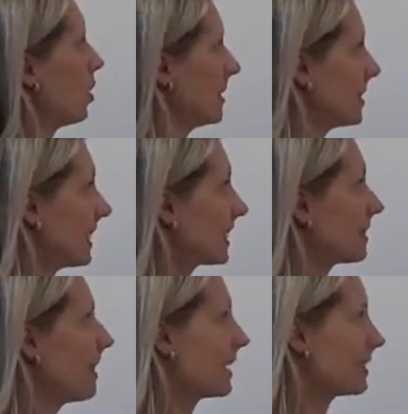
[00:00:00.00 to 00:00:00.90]
six
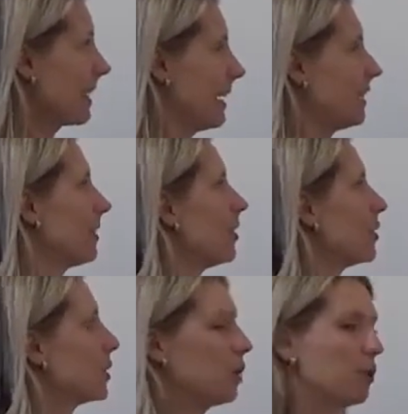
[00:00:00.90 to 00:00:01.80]
less than.
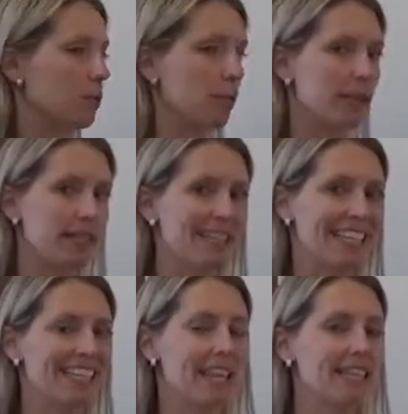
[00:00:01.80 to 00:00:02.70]
So what does
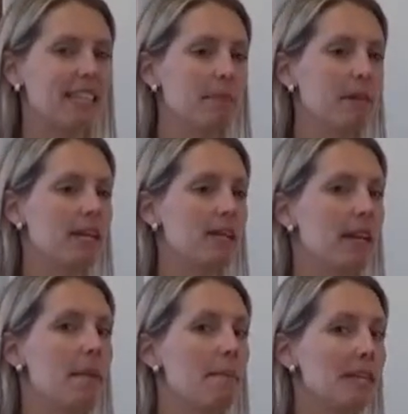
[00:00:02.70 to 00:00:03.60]
six less than mean?
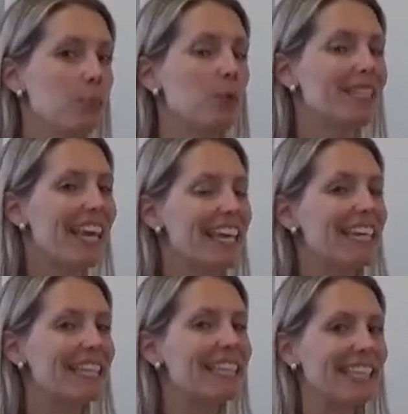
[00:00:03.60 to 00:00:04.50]
It means we're
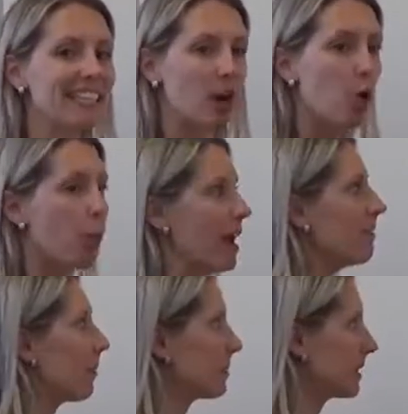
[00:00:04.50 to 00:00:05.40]
taking six away
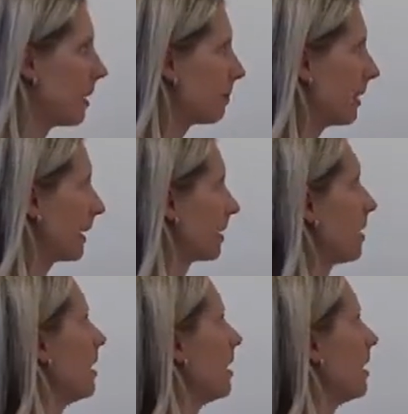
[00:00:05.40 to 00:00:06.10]
from something.